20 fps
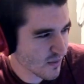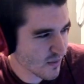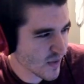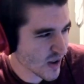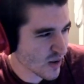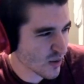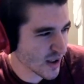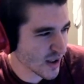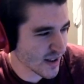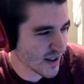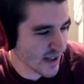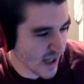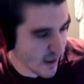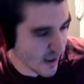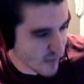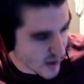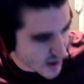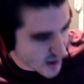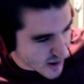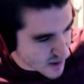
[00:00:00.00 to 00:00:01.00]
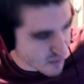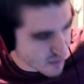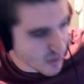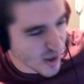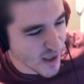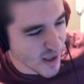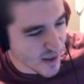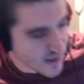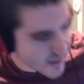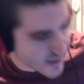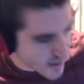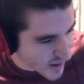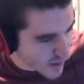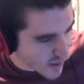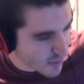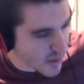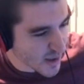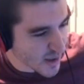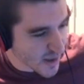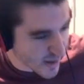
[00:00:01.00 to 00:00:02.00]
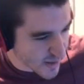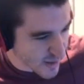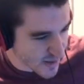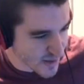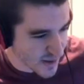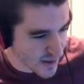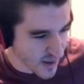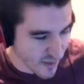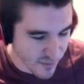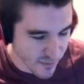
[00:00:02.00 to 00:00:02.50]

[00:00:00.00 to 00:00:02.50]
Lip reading: So we get time to expand and talk about other stuff.